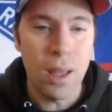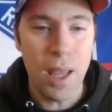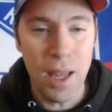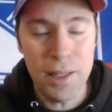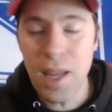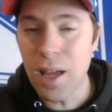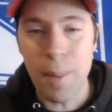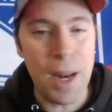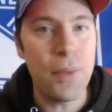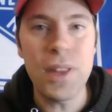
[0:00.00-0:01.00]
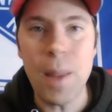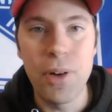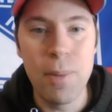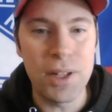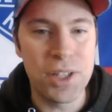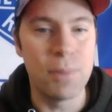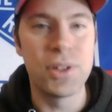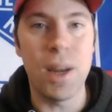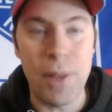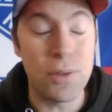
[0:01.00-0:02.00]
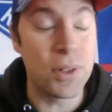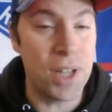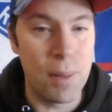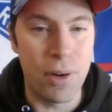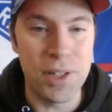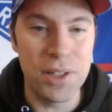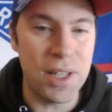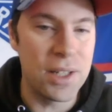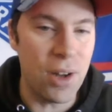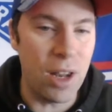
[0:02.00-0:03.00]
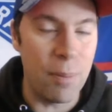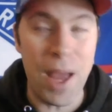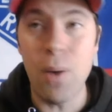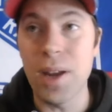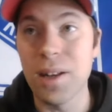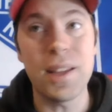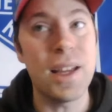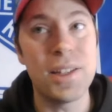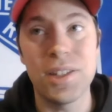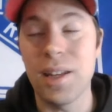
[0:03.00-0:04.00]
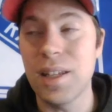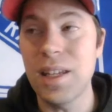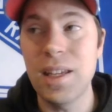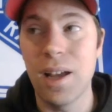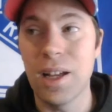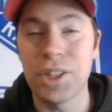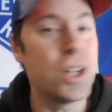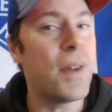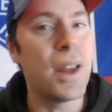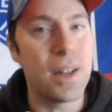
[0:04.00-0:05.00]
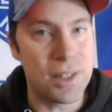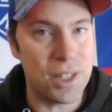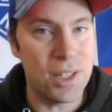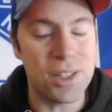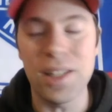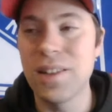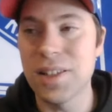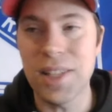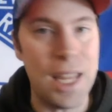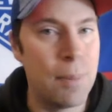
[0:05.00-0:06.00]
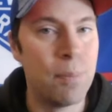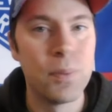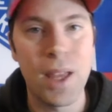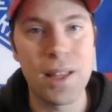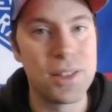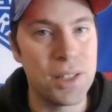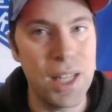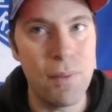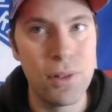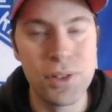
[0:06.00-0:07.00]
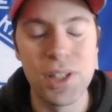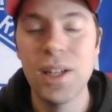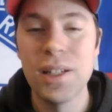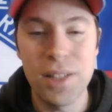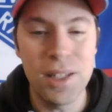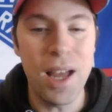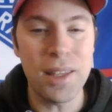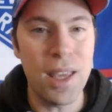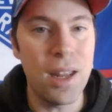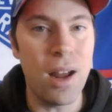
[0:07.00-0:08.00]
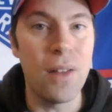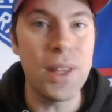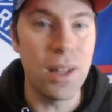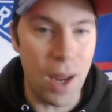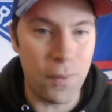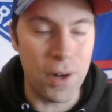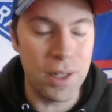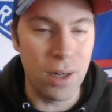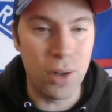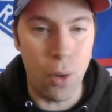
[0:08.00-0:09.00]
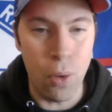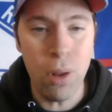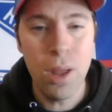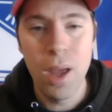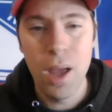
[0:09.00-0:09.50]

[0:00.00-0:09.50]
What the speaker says: And yeah, I mean, I think that pretty much sums it up. That's what Jonny Brodzinski is all about. And like I said, he should have had an assist in this game against the Devils. Did not get it on the Lafreniere goal.